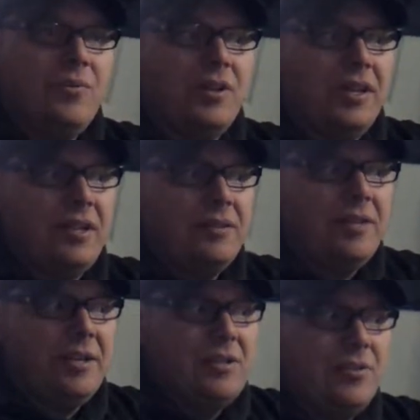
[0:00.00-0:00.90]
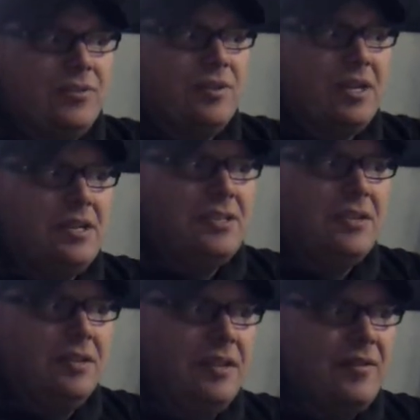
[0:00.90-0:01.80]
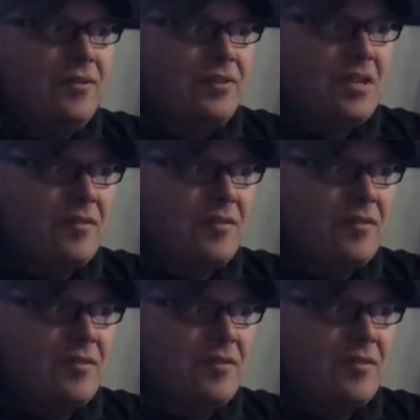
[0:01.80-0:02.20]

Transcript: well, like the 1911s